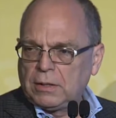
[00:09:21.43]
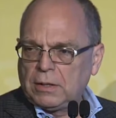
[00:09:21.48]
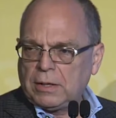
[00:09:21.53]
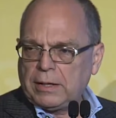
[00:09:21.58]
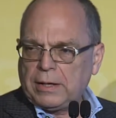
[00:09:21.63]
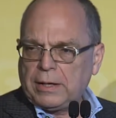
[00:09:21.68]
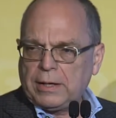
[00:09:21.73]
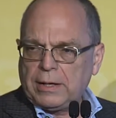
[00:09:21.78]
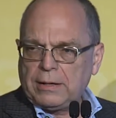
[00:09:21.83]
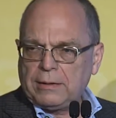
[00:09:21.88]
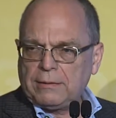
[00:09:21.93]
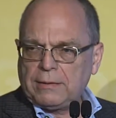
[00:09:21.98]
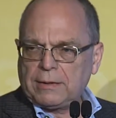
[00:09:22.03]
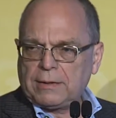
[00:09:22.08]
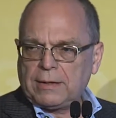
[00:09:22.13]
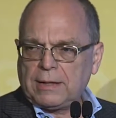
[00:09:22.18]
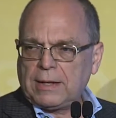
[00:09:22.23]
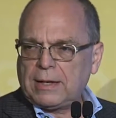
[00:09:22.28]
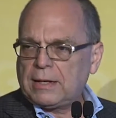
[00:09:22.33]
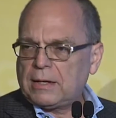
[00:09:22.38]
and
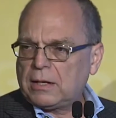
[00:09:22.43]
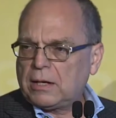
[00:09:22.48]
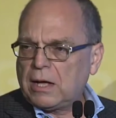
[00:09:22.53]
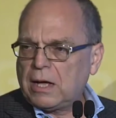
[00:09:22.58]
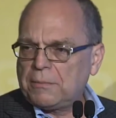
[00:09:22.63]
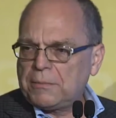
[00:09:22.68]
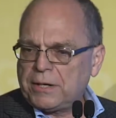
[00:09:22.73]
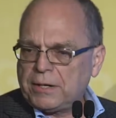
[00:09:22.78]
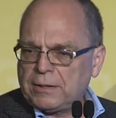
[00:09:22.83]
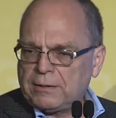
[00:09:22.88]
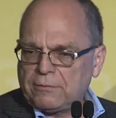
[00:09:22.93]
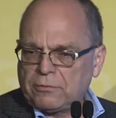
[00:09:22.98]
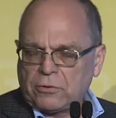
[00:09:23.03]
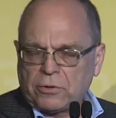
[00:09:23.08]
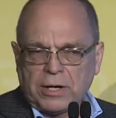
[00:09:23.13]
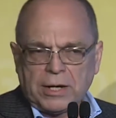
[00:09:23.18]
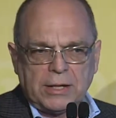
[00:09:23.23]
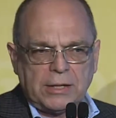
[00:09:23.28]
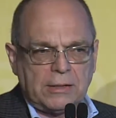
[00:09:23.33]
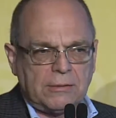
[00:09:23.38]
that they can accommodate the
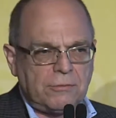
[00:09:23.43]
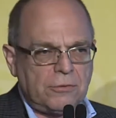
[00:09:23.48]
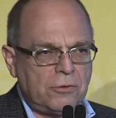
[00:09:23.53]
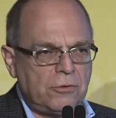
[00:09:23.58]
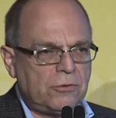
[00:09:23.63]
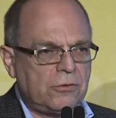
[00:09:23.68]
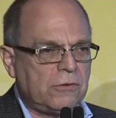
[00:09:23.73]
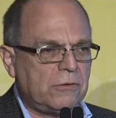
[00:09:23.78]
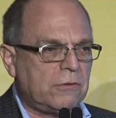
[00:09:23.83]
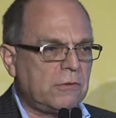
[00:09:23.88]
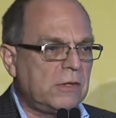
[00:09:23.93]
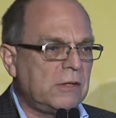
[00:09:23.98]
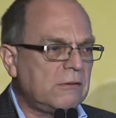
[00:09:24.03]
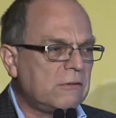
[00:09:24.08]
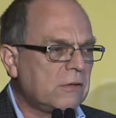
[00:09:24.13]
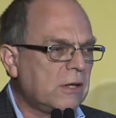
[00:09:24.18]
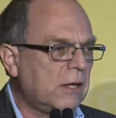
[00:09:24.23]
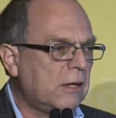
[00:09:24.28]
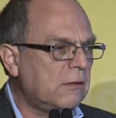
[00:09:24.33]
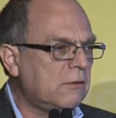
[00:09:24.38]
variety of uses. In
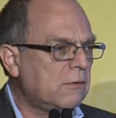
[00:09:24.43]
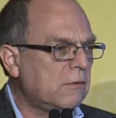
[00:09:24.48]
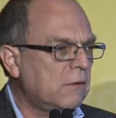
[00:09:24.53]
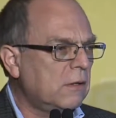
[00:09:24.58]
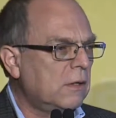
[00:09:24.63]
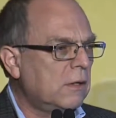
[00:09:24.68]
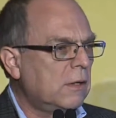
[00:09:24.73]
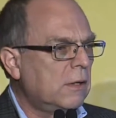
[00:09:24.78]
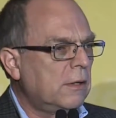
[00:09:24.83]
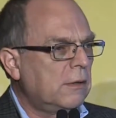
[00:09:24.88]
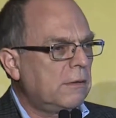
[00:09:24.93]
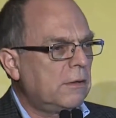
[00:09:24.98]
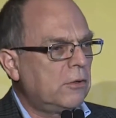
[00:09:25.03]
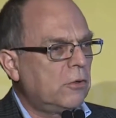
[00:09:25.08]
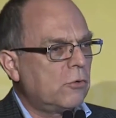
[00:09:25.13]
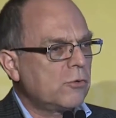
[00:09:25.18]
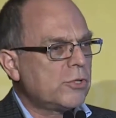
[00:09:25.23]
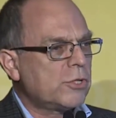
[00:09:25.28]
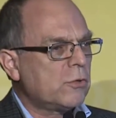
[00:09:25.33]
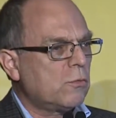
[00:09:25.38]
this case, the
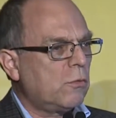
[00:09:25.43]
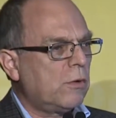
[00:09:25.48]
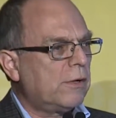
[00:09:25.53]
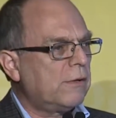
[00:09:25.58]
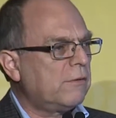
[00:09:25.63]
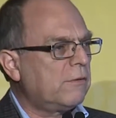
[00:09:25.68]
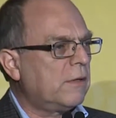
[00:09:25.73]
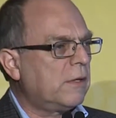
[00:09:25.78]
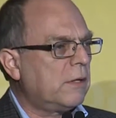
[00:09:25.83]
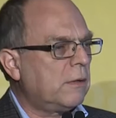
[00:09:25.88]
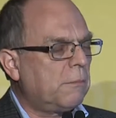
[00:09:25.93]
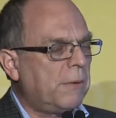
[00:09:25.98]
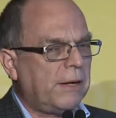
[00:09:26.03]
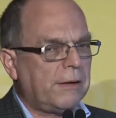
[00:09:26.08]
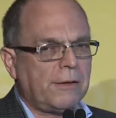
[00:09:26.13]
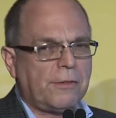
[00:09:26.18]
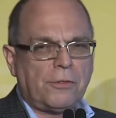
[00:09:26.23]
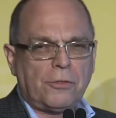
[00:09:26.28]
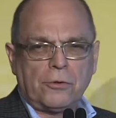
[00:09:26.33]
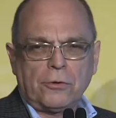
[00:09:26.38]
notion was that
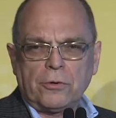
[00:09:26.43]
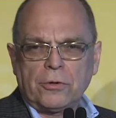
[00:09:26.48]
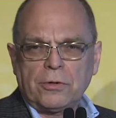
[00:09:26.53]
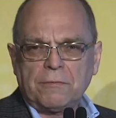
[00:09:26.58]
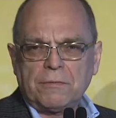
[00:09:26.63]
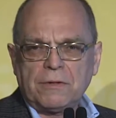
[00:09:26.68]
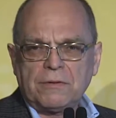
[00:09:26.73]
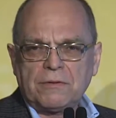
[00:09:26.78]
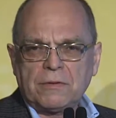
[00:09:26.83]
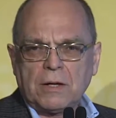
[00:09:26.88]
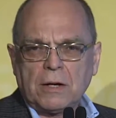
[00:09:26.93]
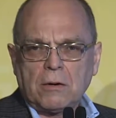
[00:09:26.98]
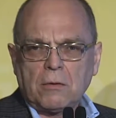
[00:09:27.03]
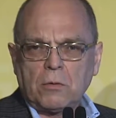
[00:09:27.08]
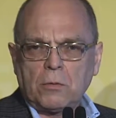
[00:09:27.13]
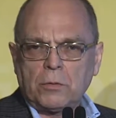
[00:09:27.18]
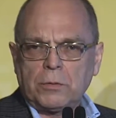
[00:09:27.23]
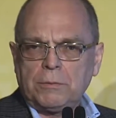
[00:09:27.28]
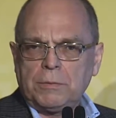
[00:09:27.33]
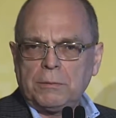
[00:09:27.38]
about 1/3 of this
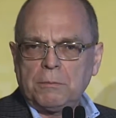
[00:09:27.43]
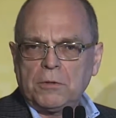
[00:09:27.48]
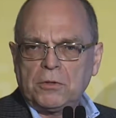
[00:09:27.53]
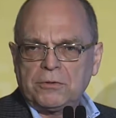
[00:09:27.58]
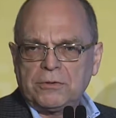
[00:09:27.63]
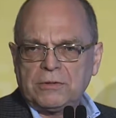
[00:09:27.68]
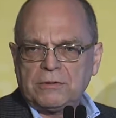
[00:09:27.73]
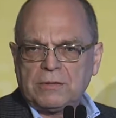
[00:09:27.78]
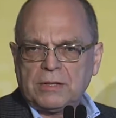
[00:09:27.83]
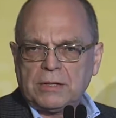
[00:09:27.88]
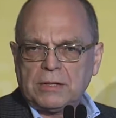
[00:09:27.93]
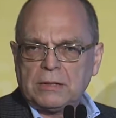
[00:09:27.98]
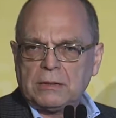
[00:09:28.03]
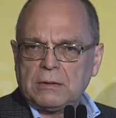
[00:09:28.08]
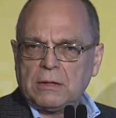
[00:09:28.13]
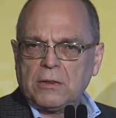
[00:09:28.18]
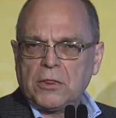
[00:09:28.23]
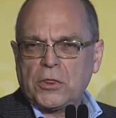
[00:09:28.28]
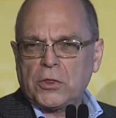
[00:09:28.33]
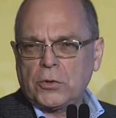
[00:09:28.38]
tower would be
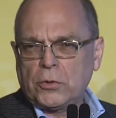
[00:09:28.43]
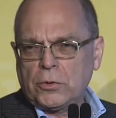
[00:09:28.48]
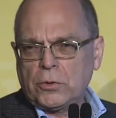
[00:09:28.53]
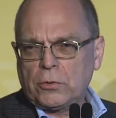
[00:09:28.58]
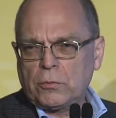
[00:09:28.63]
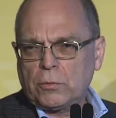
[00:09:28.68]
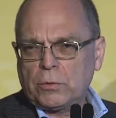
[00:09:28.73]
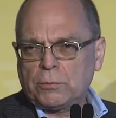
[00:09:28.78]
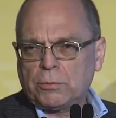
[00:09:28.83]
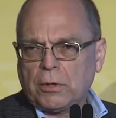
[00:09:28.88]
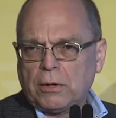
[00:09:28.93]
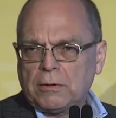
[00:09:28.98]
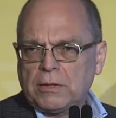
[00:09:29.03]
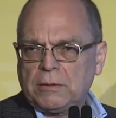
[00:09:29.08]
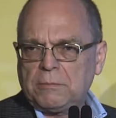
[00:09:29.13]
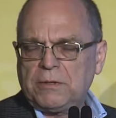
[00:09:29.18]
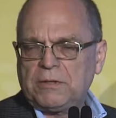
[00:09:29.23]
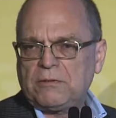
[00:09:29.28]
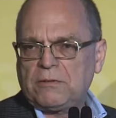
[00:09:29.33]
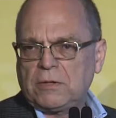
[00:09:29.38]
multi-tenant, 1/3 would
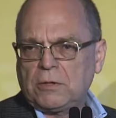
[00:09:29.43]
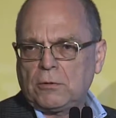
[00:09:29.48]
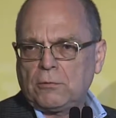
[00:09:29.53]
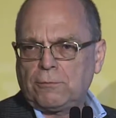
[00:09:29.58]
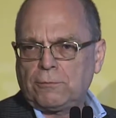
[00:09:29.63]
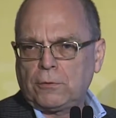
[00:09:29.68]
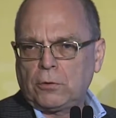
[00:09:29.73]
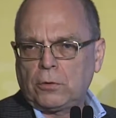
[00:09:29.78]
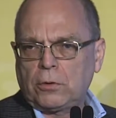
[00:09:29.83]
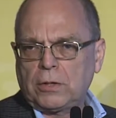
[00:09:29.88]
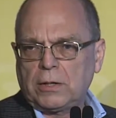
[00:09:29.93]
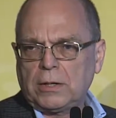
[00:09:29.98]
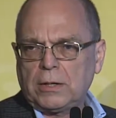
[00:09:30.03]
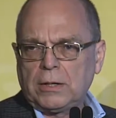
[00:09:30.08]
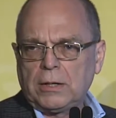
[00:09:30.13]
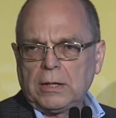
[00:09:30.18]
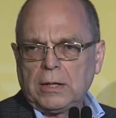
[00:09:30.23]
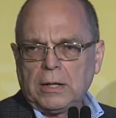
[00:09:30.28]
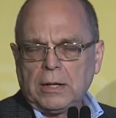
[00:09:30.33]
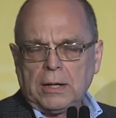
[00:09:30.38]
probably be single floor,
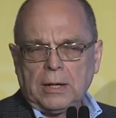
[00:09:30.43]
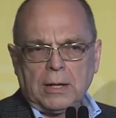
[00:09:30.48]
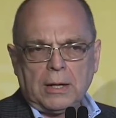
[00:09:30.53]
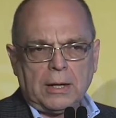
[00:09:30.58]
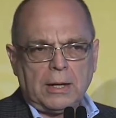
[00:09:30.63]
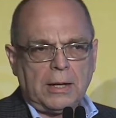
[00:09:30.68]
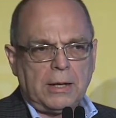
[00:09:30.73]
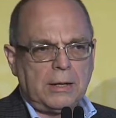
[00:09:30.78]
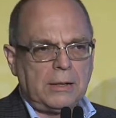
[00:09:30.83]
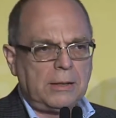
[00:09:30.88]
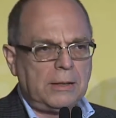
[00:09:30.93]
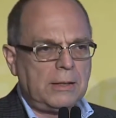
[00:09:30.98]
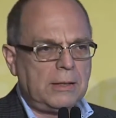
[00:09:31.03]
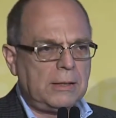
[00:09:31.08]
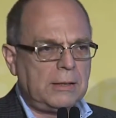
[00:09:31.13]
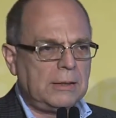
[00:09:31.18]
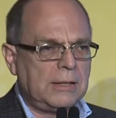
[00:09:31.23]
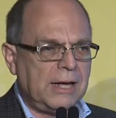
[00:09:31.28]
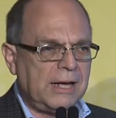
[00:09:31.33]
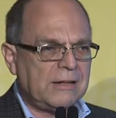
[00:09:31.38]
and
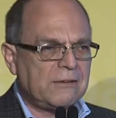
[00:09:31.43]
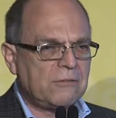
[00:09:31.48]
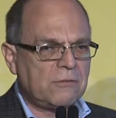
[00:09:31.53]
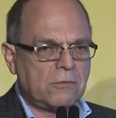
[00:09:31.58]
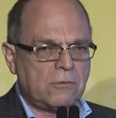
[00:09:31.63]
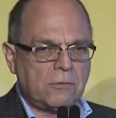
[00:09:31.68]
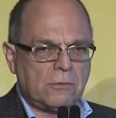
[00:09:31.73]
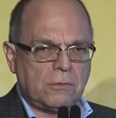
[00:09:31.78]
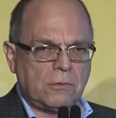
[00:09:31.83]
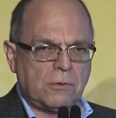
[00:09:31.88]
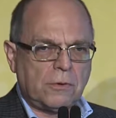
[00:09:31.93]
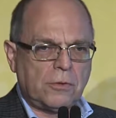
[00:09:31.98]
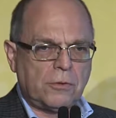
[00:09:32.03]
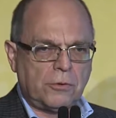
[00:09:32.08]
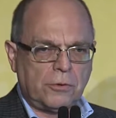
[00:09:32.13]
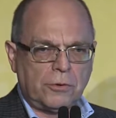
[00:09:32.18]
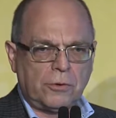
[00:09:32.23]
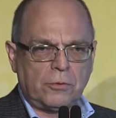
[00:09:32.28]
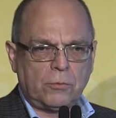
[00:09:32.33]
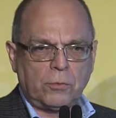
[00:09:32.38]
the last
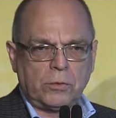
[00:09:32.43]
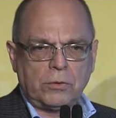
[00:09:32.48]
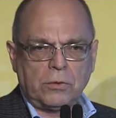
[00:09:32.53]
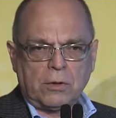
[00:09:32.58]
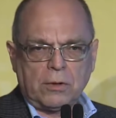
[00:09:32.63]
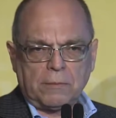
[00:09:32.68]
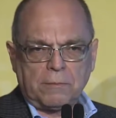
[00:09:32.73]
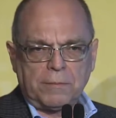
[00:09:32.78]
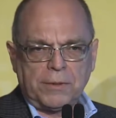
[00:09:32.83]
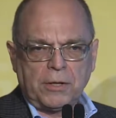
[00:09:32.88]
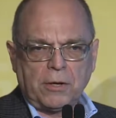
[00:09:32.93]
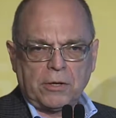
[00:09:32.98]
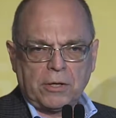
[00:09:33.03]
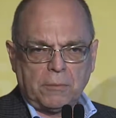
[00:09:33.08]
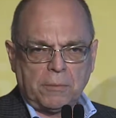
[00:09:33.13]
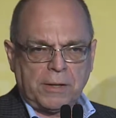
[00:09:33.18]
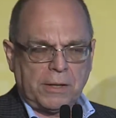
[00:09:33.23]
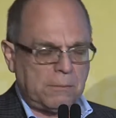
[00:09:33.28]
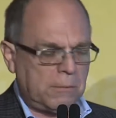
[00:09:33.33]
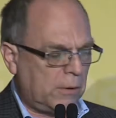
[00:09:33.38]
third would be
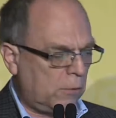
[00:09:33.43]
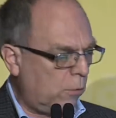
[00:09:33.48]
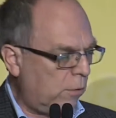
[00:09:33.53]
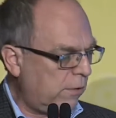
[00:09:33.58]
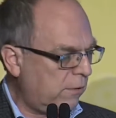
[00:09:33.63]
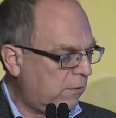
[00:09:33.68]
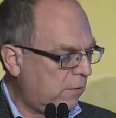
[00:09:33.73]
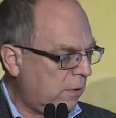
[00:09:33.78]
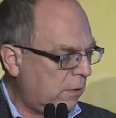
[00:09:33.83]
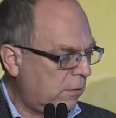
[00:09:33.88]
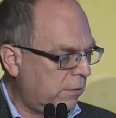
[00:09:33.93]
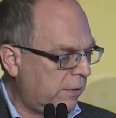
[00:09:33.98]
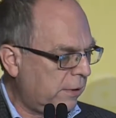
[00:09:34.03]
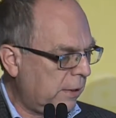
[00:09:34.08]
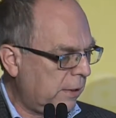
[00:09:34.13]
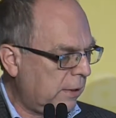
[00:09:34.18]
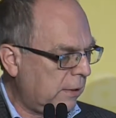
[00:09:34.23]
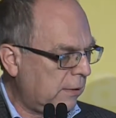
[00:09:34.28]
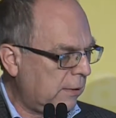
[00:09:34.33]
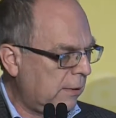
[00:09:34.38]
occupied by one single
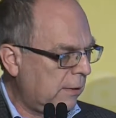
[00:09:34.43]
tenant.